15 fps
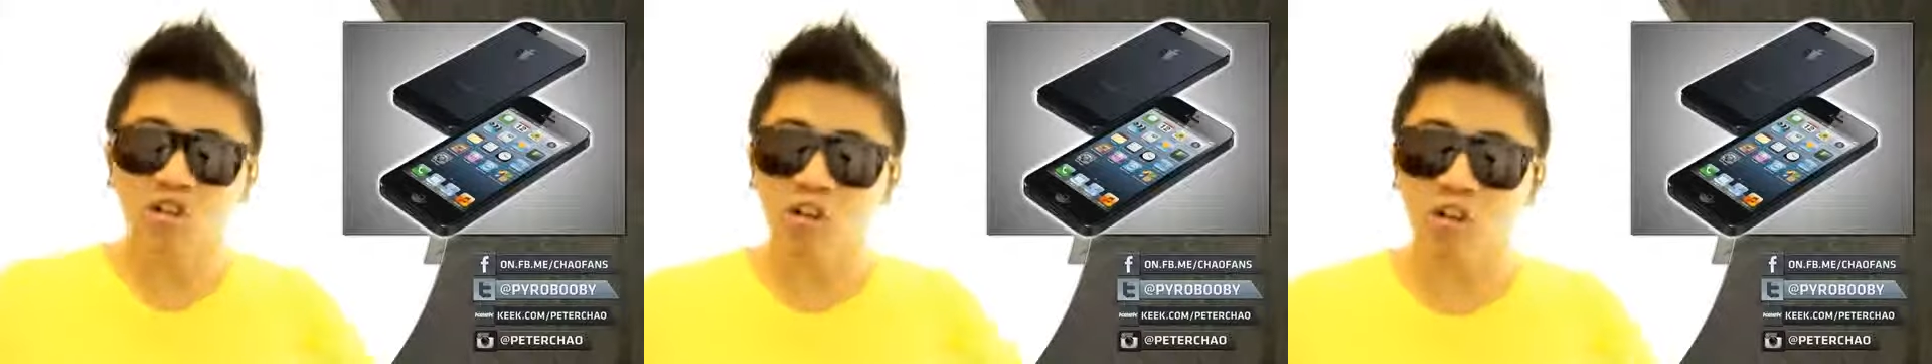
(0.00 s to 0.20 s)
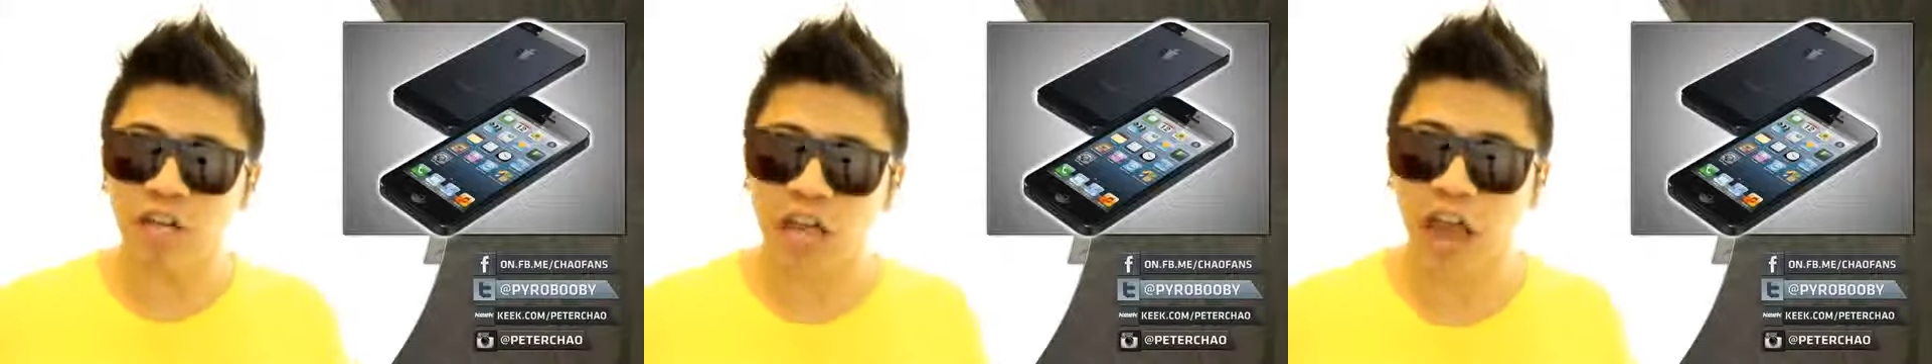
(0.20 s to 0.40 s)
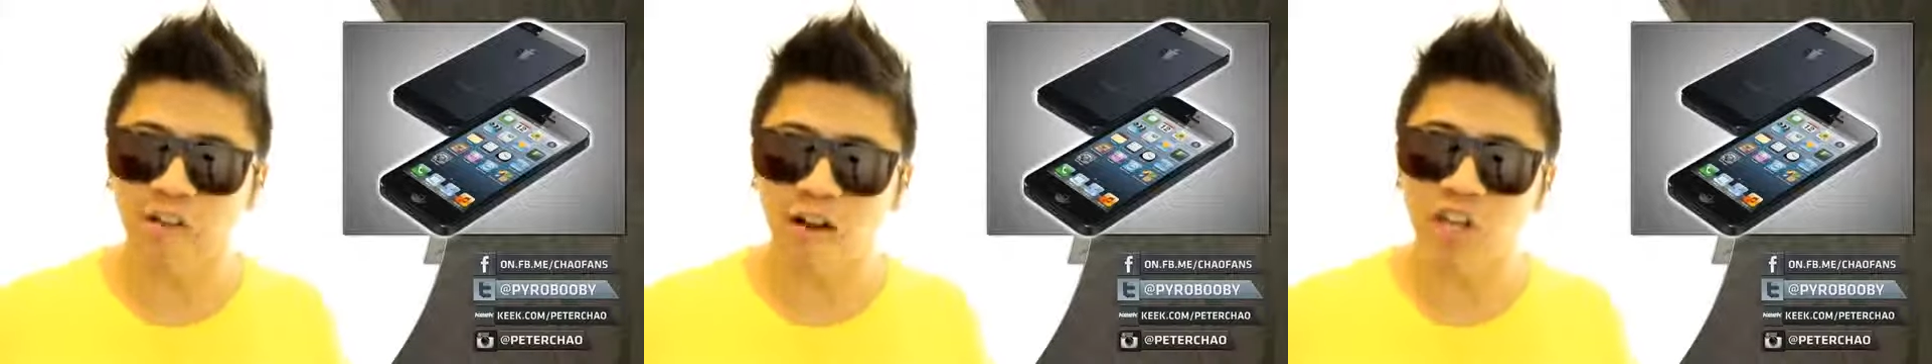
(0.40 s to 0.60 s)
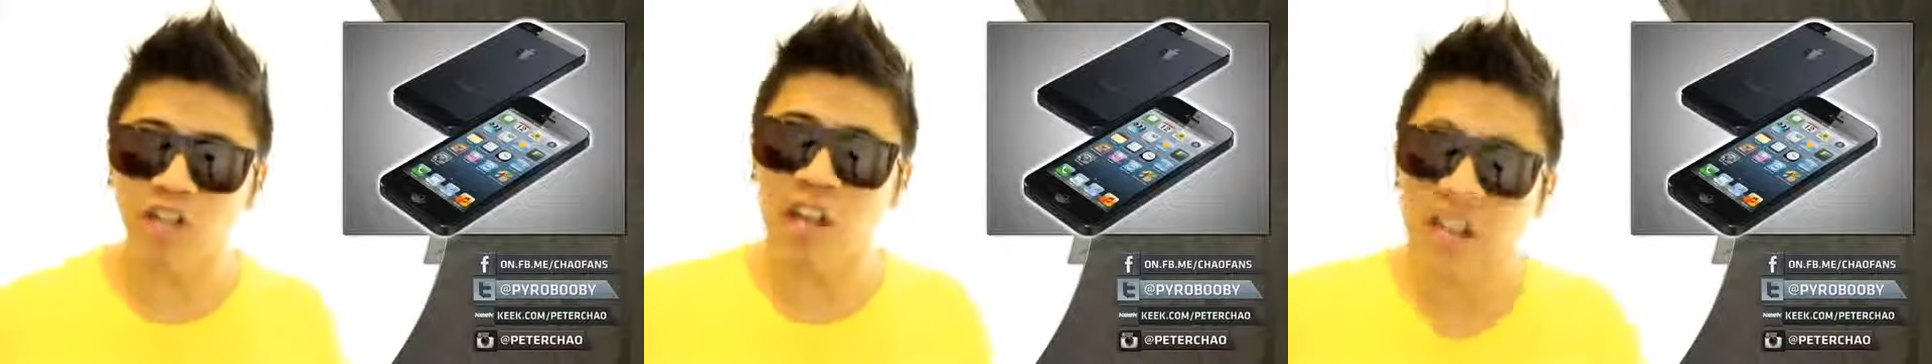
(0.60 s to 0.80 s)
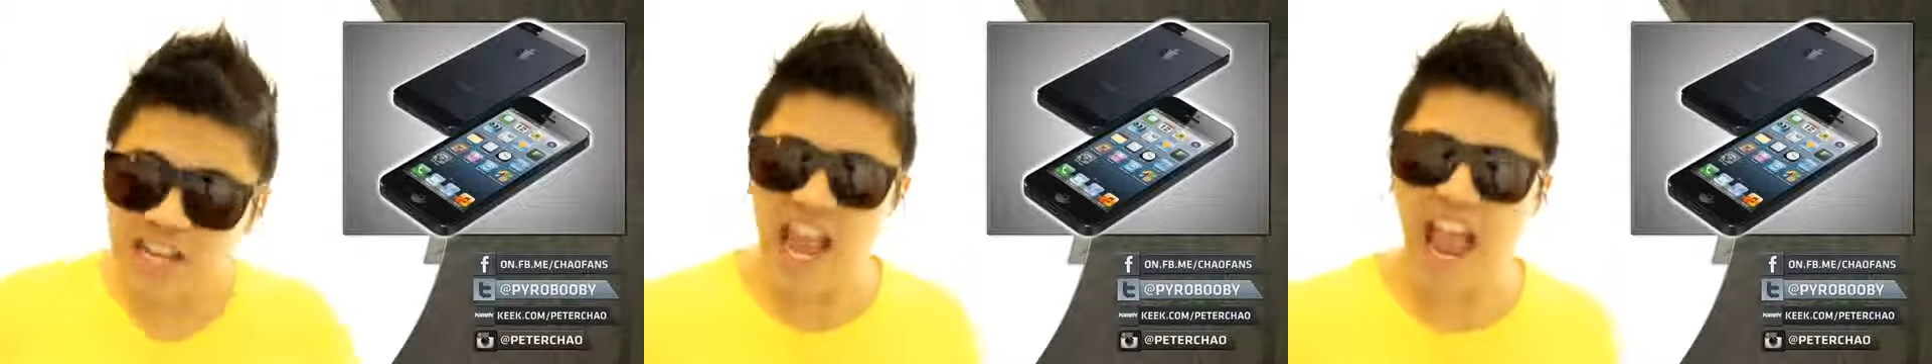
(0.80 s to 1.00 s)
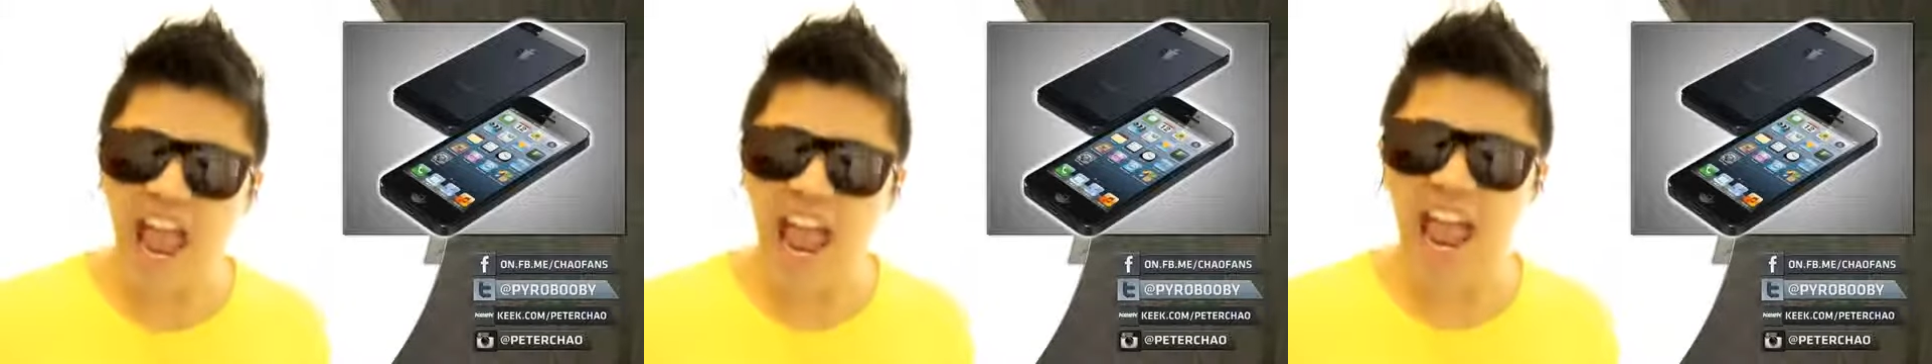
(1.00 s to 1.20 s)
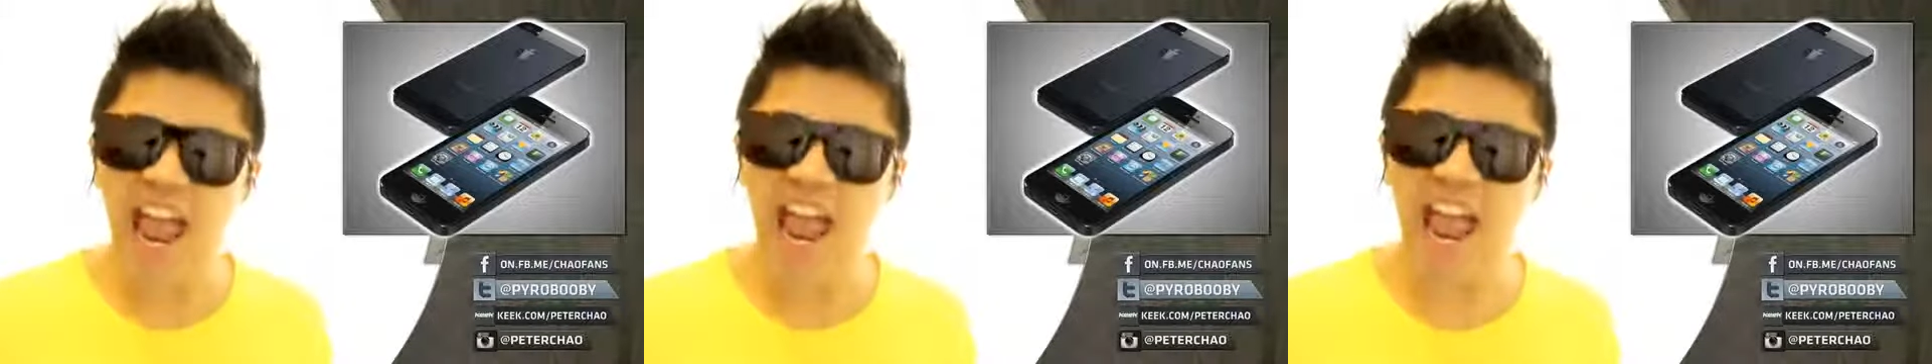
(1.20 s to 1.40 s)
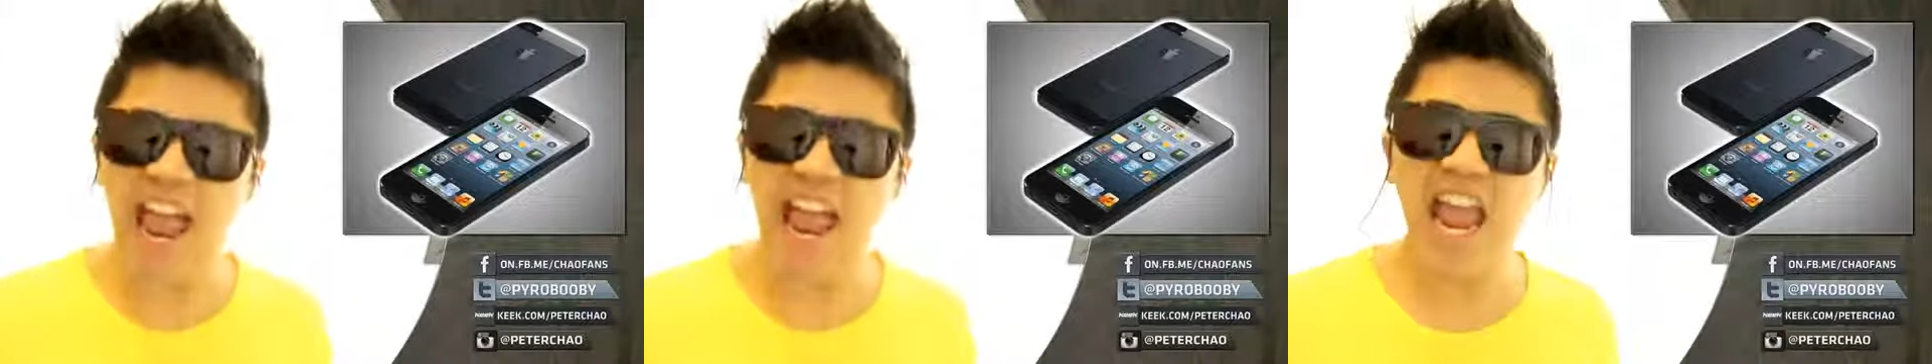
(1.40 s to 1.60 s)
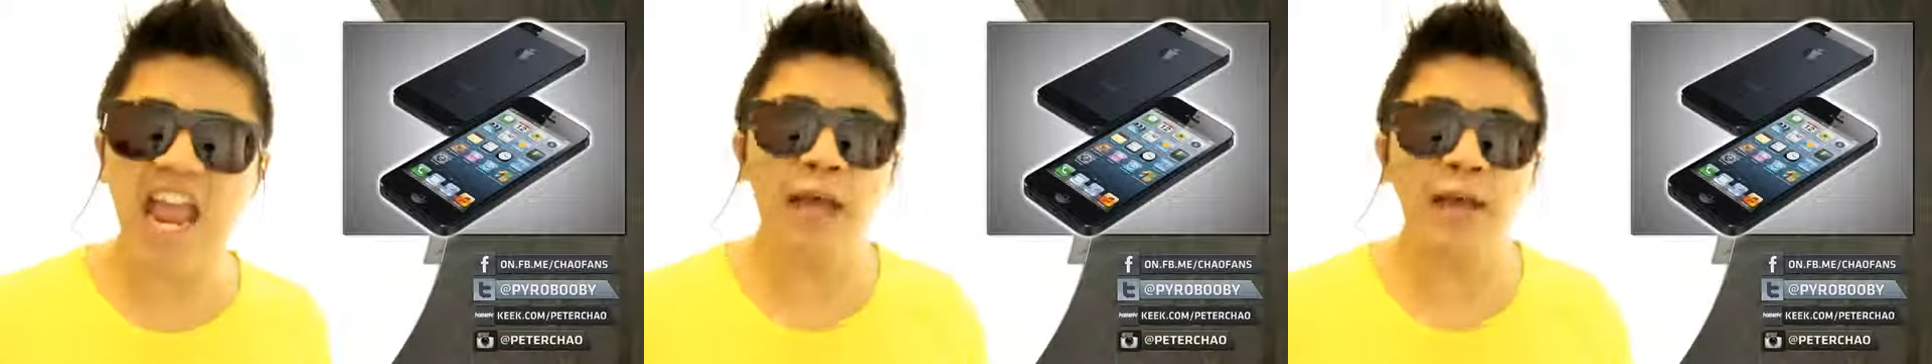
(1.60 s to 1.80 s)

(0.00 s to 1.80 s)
New colors? Yay!